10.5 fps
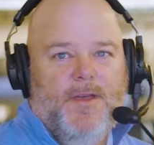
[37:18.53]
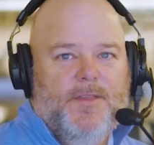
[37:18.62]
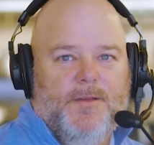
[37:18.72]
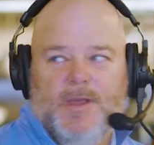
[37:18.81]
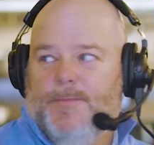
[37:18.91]

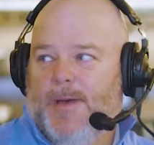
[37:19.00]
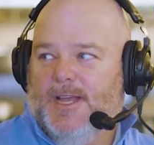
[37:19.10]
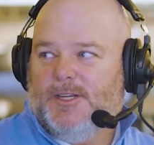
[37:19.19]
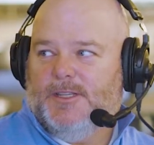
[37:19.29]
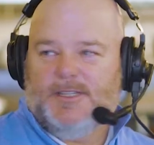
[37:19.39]
coach think a, me,
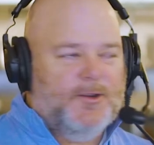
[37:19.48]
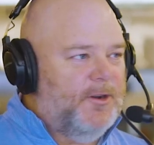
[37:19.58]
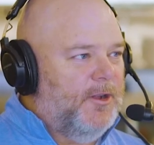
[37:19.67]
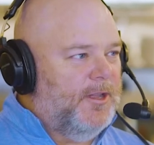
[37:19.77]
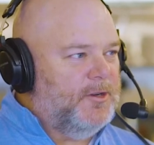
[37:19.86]
Bash, and
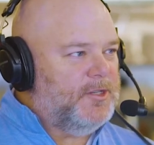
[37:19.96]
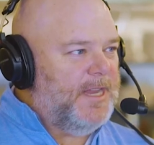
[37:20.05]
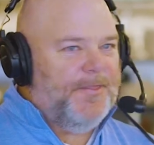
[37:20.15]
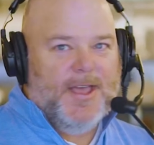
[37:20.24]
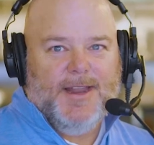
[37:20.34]
Cedric all
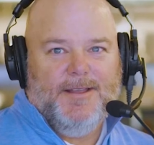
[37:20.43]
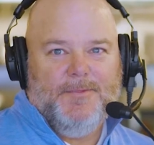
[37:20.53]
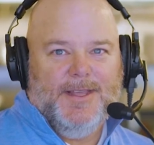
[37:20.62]
understand that. I